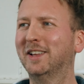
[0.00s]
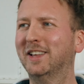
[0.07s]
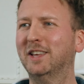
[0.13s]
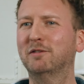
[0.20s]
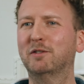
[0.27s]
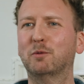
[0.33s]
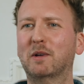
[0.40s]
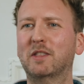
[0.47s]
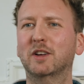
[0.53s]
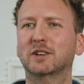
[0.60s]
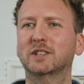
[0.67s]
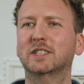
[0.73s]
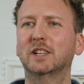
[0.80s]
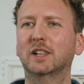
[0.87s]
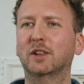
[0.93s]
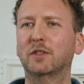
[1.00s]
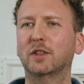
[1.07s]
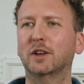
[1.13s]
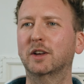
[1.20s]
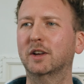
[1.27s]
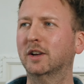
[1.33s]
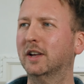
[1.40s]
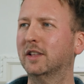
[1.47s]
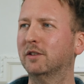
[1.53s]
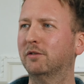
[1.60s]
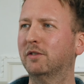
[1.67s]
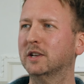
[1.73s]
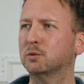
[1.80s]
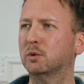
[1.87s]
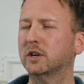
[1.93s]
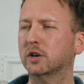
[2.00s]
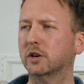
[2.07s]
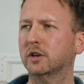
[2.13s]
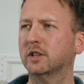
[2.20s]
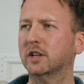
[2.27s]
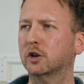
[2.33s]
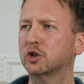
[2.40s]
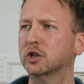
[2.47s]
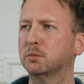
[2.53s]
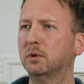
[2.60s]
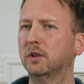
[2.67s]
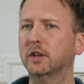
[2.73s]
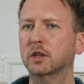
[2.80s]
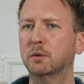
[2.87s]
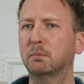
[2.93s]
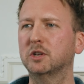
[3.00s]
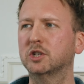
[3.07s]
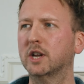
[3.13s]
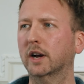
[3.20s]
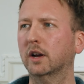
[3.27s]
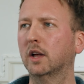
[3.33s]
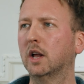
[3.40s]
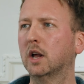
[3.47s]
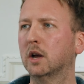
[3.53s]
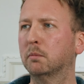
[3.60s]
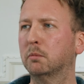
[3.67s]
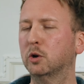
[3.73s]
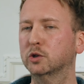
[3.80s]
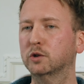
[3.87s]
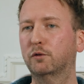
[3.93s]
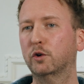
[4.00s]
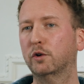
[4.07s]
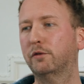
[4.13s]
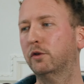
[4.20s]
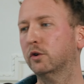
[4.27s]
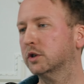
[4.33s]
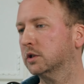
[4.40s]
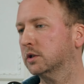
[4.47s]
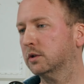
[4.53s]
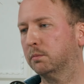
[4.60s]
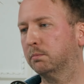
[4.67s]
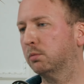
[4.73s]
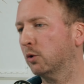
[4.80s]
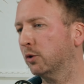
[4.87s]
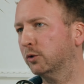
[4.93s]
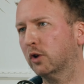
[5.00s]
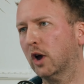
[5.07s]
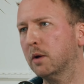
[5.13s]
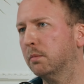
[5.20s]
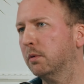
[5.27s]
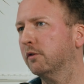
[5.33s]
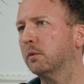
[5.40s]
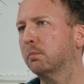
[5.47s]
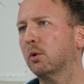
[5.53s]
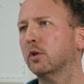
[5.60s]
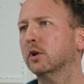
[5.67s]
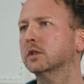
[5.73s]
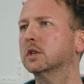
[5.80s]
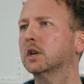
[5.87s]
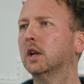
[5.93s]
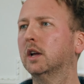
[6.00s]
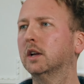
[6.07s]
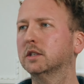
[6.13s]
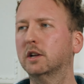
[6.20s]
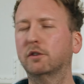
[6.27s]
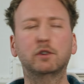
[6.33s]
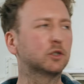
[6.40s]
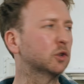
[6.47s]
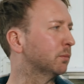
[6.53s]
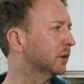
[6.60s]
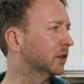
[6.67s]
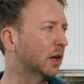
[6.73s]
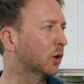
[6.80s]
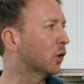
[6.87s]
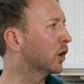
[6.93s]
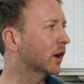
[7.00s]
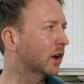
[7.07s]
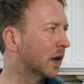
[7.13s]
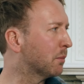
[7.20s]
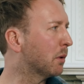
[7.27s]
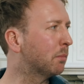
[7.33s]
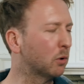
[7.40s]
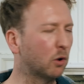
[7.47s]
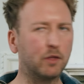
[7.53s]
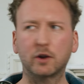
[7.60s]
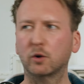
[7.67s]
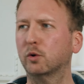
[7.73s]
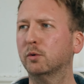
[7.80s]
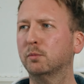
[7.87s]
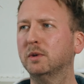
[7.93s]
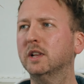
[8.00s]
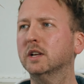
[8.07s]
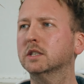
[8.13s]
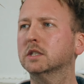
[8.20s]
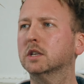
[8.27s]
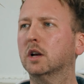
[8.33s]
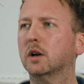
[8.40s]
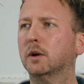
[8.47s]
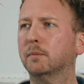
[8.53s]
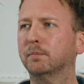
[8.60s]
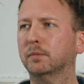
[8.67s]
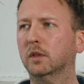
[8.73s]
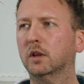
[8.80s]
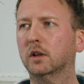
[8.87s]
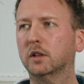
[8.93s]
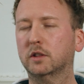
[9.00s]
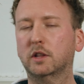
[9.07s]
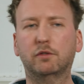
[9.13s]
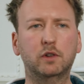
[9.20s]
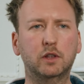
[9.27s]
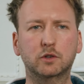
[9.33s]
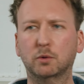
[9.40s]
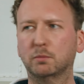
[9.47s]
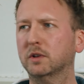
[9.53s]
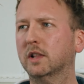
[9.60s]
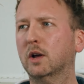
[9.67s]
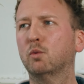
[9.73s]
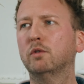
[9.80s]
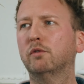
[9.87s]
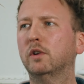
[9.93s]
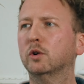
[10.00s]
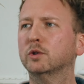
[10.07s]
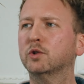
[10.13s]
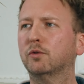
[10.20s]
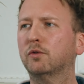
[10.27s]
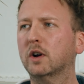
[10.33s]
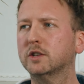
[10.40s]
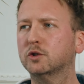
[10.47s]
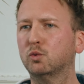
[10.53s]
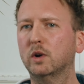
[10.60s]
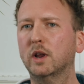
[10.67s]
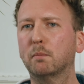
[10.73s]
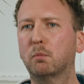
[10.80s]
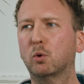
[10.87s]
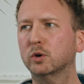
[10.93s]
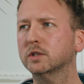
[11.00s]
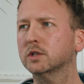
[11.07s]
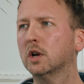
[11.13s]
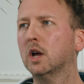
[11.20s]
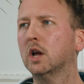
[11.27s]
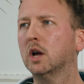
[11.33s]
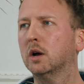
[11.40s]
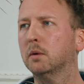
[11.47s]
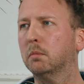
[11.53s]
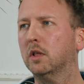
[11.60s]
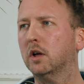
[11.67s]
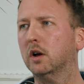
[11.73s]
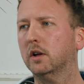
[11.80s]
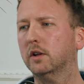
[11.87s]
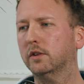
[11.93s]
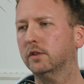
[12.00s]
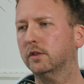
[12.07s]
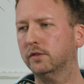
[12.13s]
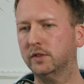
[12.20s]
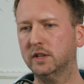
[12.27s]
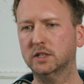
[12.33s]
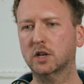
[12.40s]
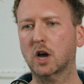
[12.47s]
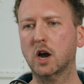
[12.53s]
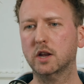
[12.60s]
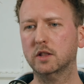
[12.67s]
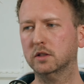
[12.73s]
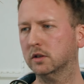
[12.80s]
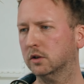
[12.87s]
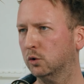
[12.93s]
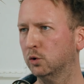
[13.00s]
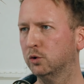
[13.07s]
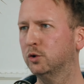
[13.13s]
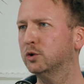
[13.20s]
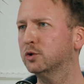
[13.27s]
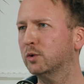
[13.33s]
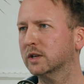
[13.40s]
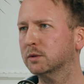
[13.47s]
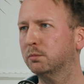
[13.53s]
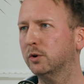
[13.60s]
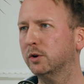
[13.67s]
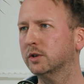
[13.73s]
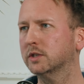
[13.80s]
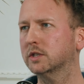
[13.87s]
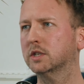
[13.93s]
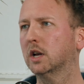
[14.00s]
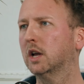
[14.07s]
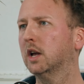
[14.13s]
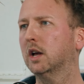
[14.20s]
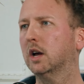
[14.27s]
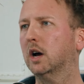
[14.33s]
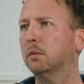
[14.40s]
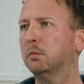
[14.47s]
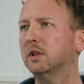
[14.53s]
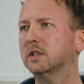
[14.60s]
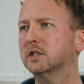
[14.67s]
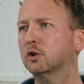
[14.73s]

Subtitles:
Even when they are still in the phase where they are just building the pitch deck. But also for the first prototype of the product, definitely something that came up a lot in our meetings. And definitely something that Weebly also finds really important. But design, good user experience, I mean, it's